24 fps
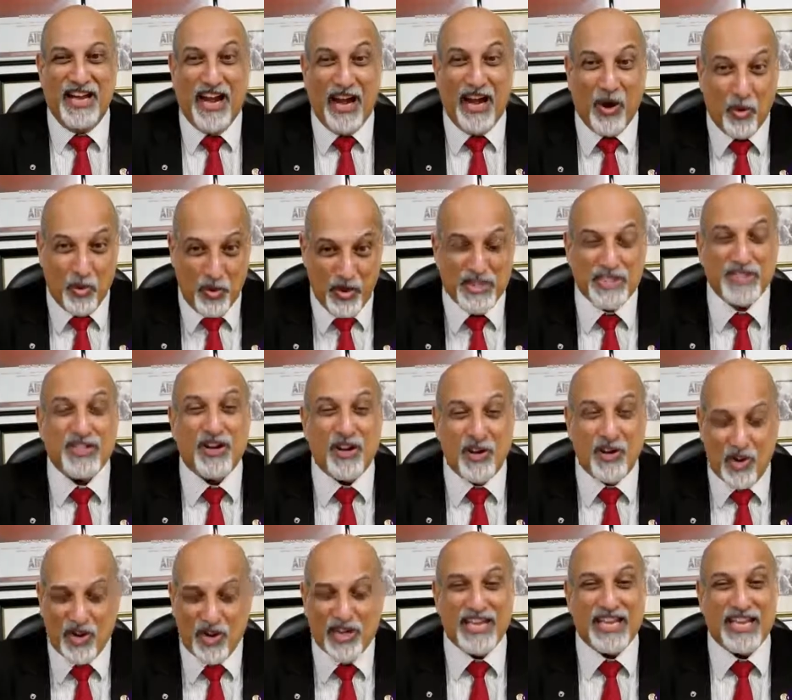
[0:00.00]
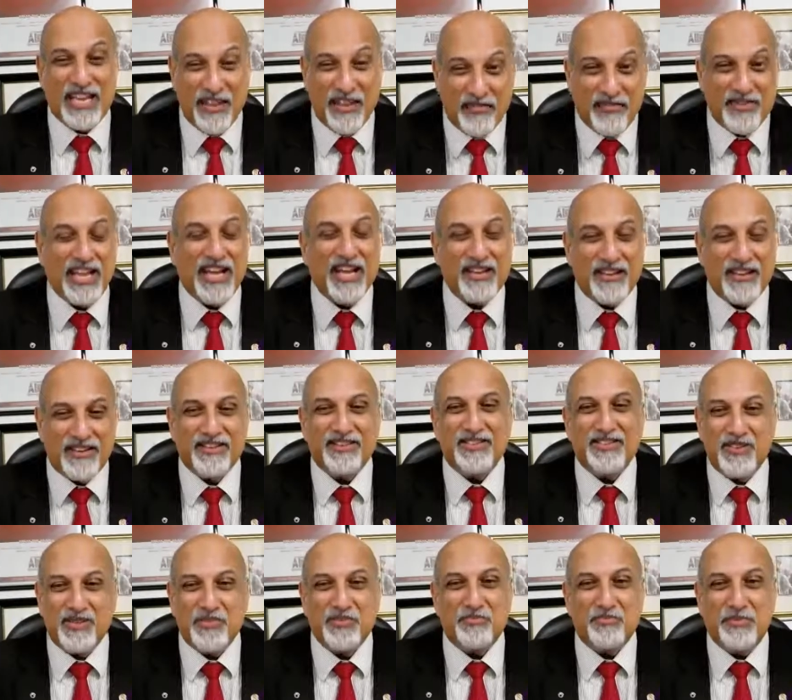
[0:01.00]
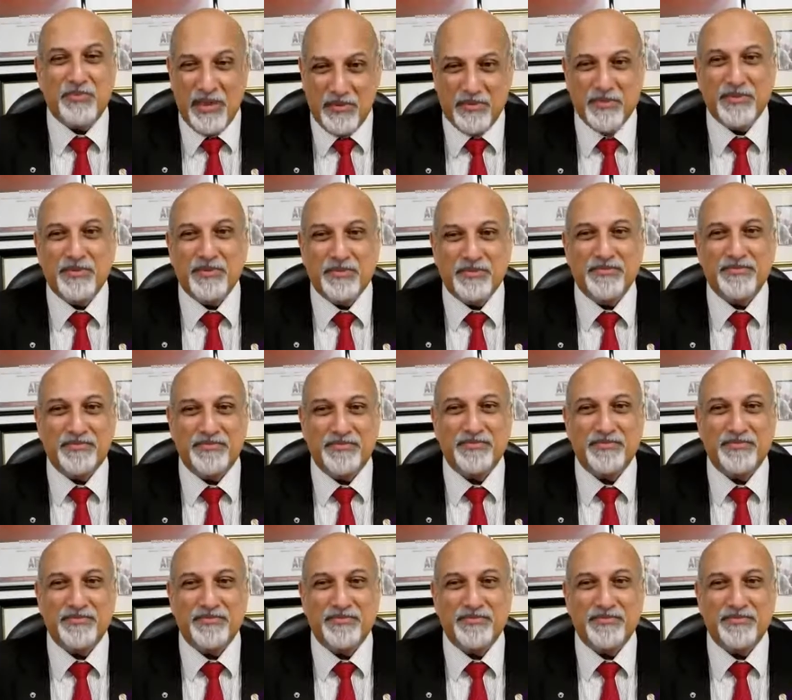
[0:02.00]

Are we still going to give that to people?